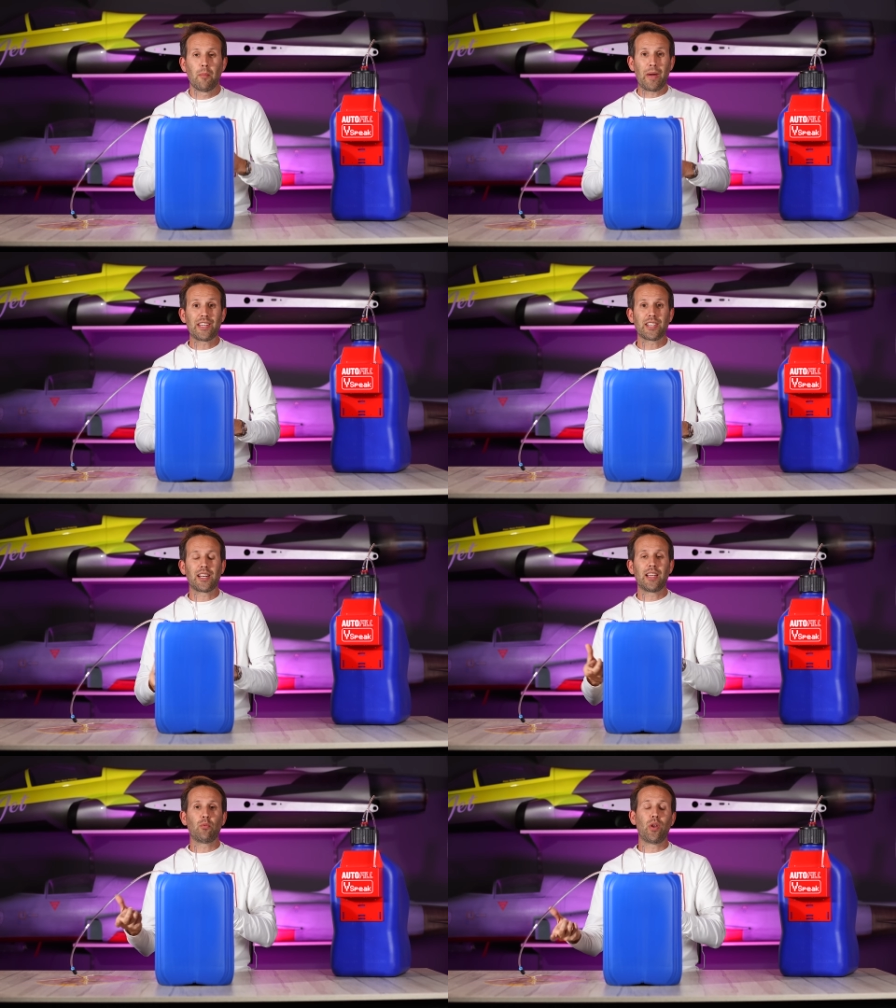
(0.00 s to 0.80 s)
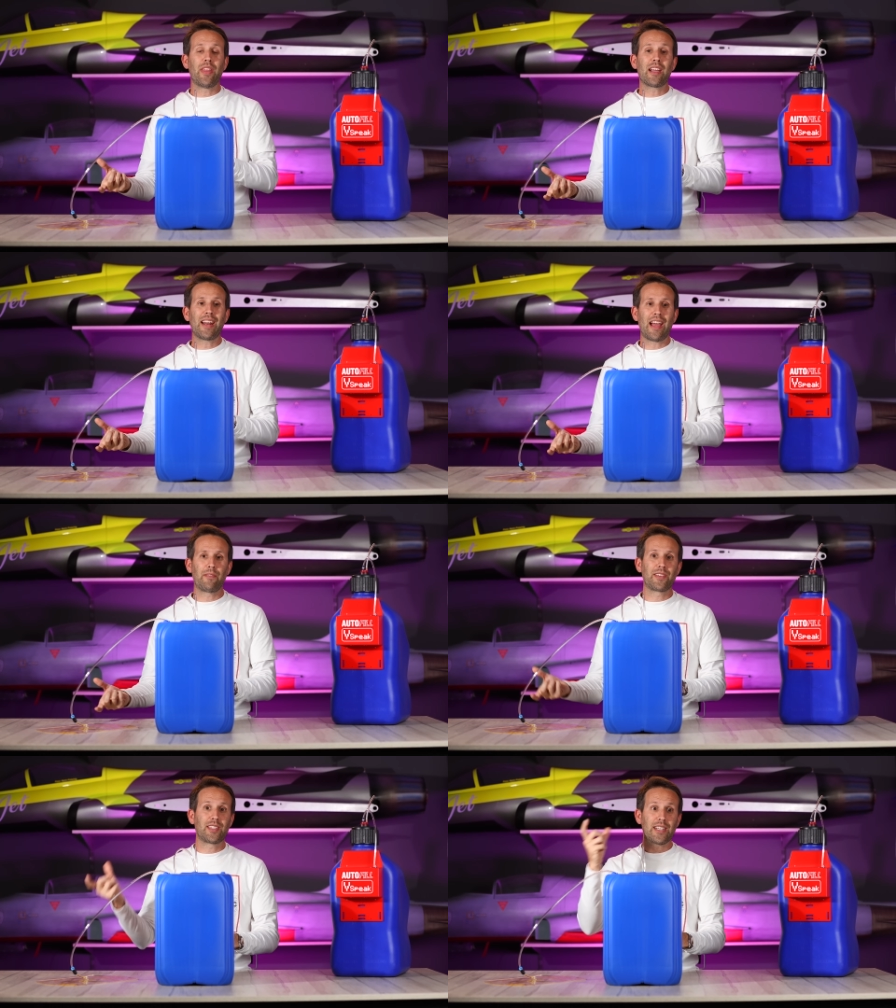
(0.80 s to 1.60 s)
Basically, we're then going to
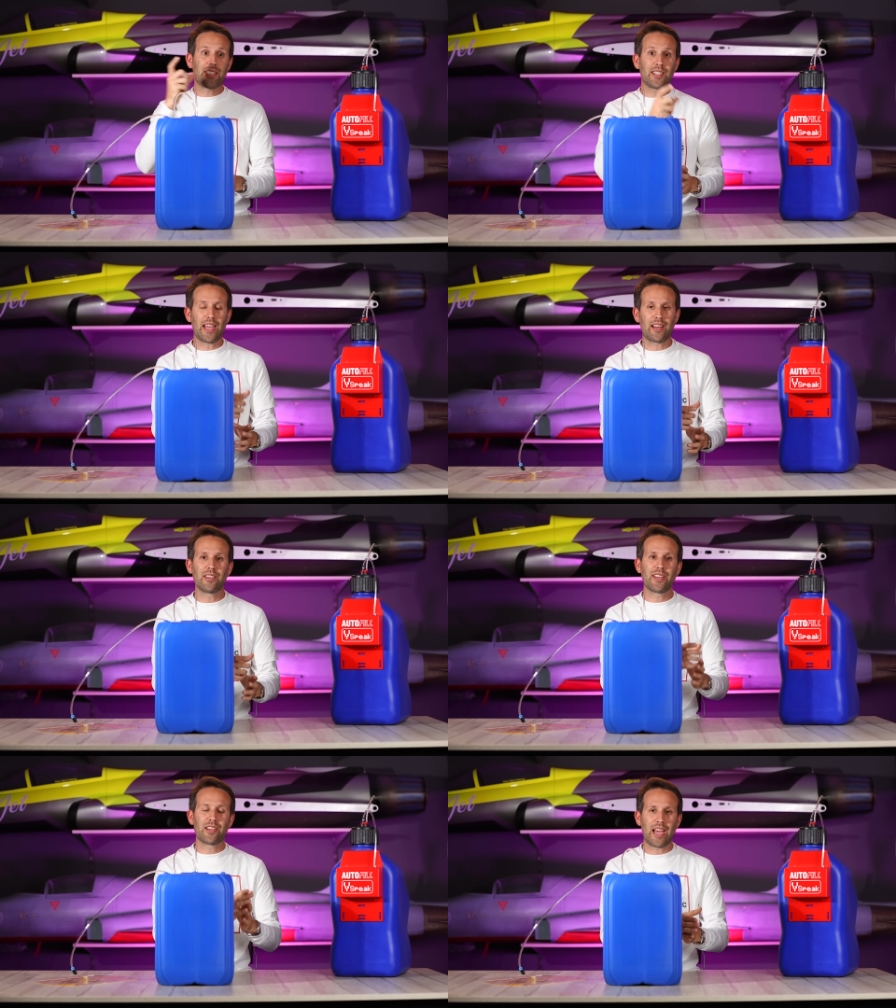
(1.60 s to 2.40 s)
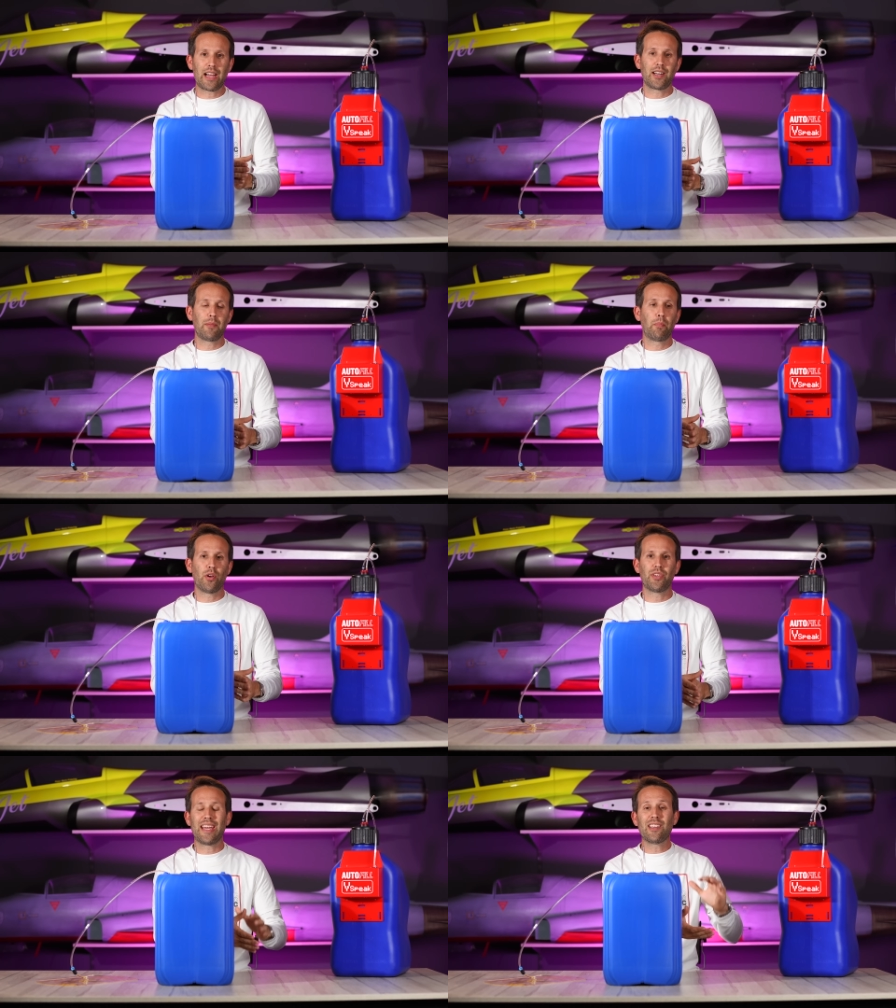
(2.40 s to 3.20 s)
have 60 seconds exactly
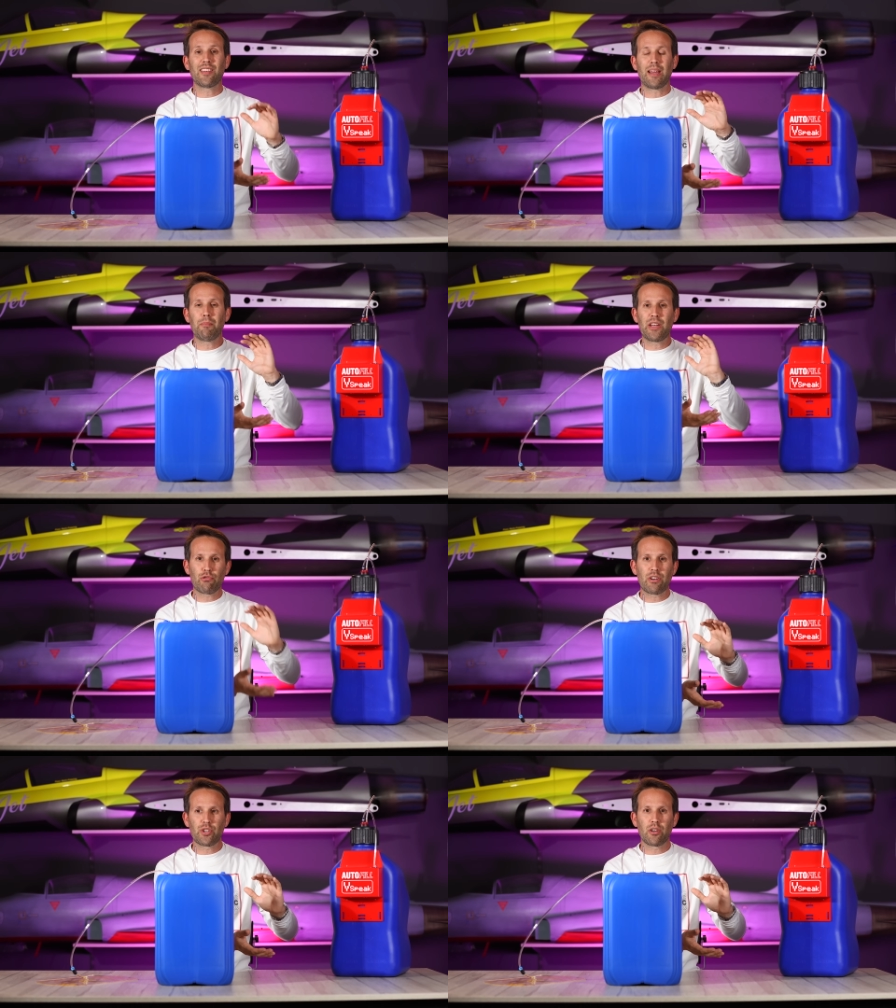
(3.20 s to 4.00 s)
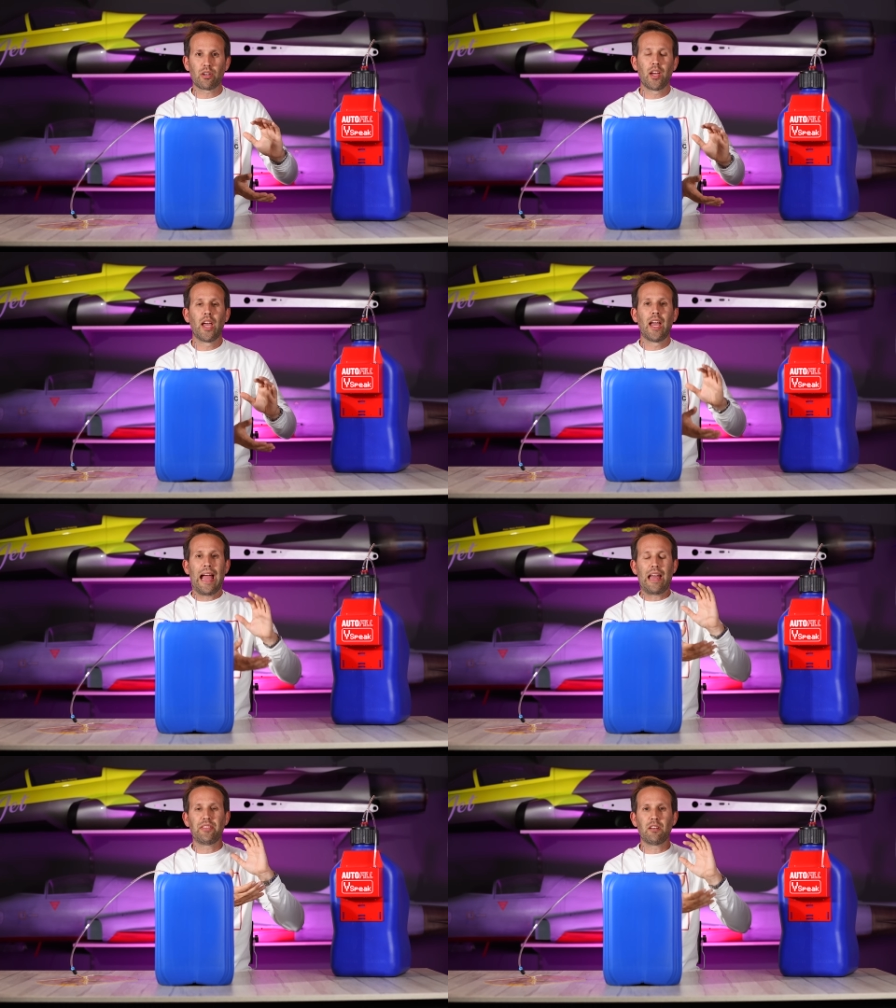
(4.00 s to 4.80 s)
put into that measuring jug,
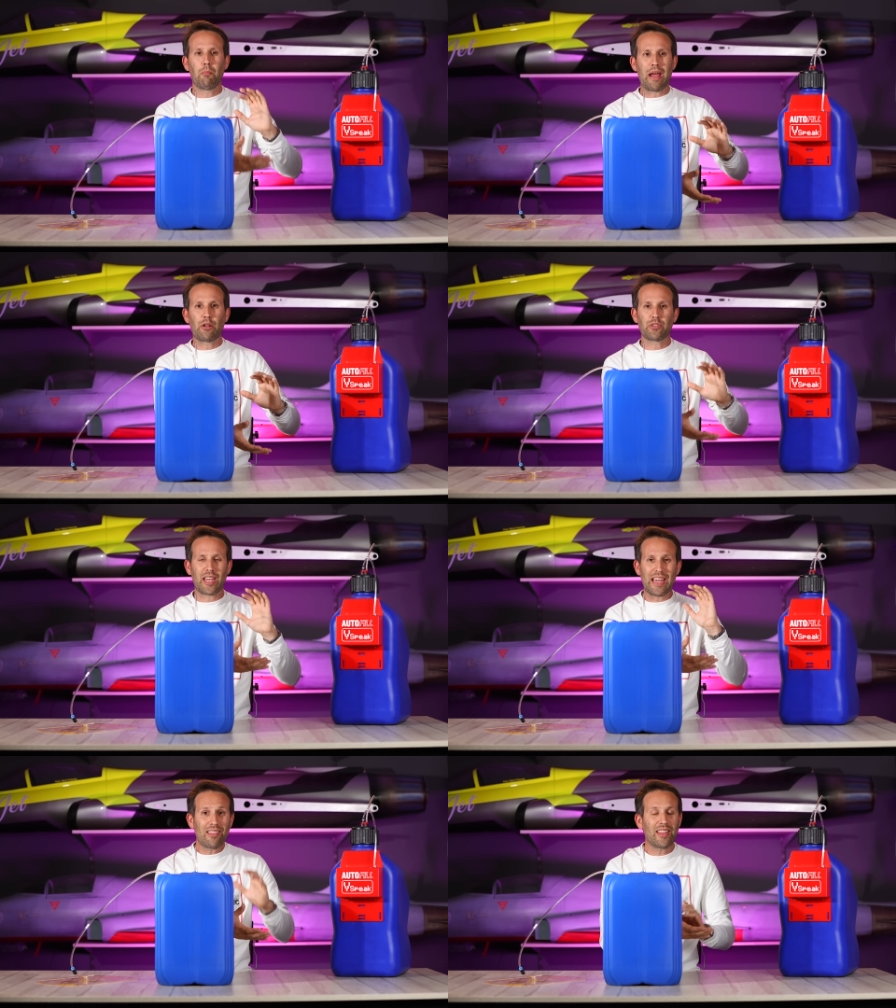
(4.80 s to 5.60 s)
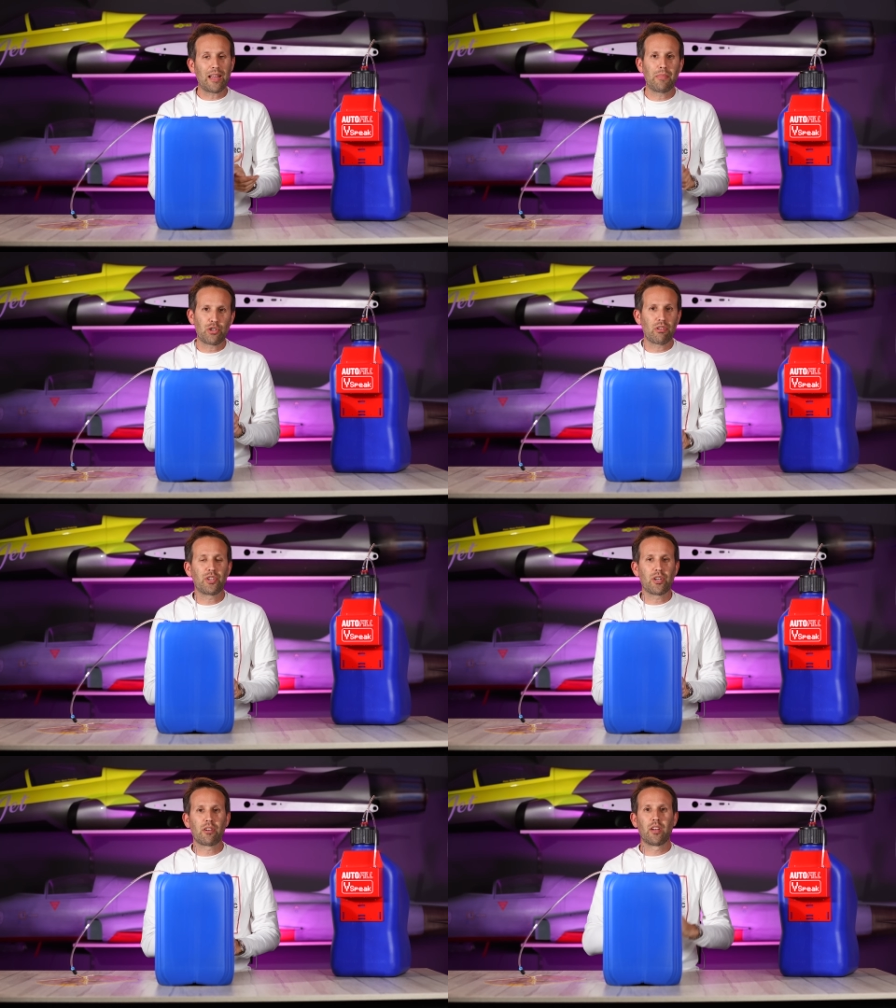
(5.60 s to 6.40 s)
and the amount in that measuring
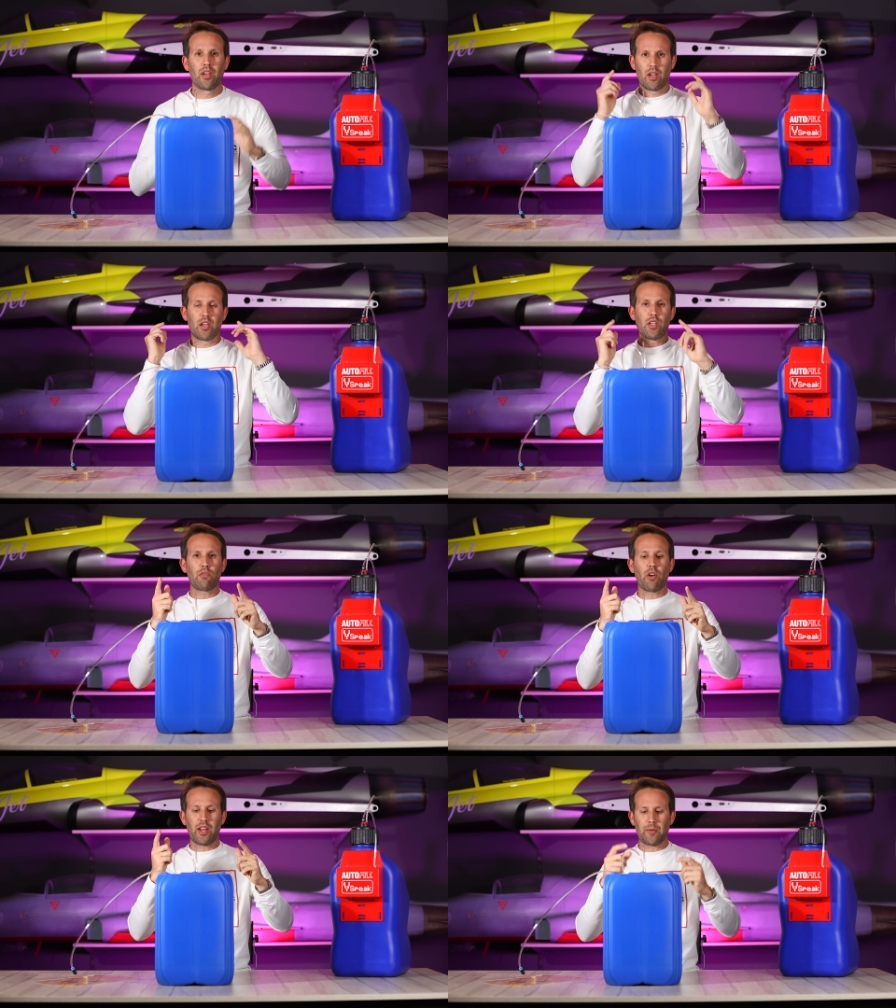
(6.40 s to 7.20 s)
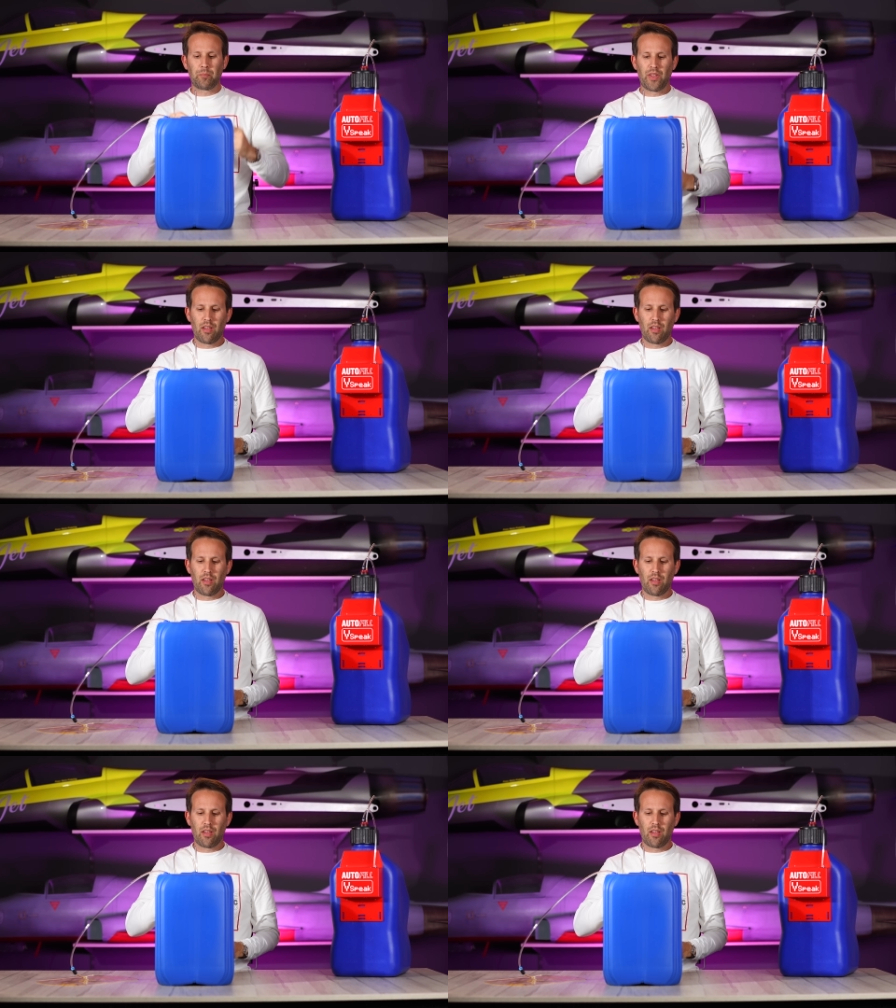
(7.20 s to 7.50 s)
jug, you've got it,